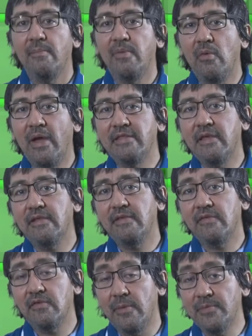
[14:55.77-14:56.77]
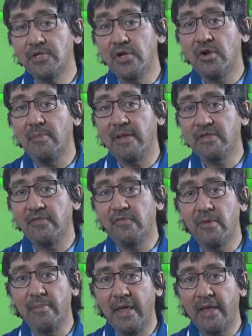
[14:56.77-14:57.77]
Poetic description or
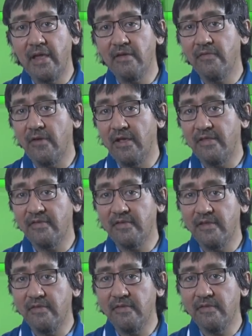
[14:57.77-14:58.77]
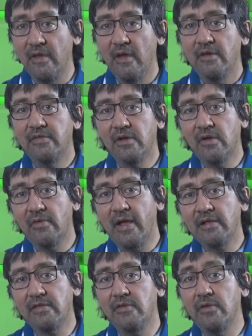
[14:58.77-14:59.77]
metaphor making, for instance, the
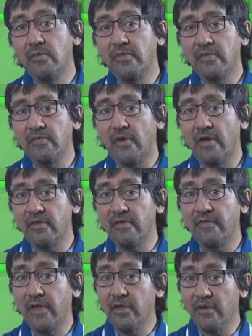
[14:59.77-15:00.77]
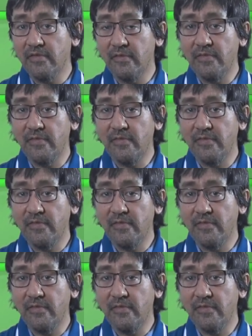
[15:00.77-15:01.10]
correct use of other figures of